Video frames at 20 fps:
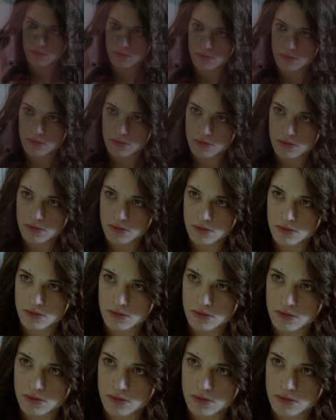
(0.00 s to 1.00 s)
Now,
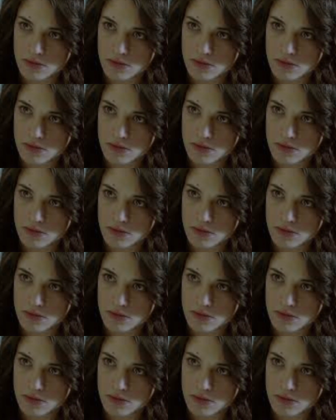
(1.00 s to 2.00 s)
the film
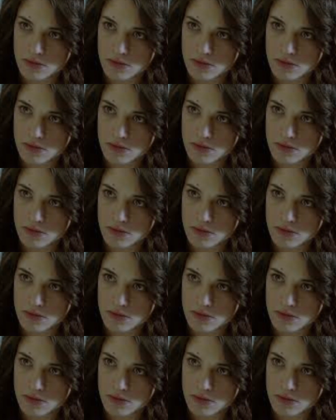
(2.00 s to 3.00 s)
stars Asia
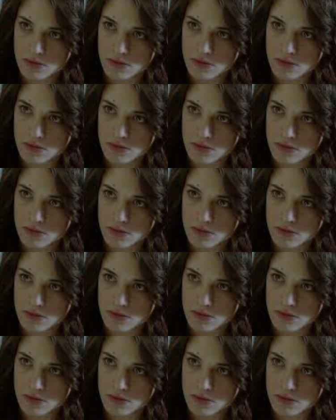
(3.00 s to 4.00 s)

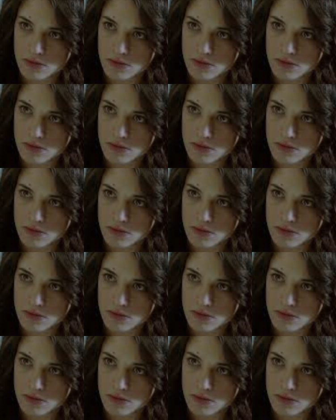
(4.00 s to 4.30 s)
Argento, who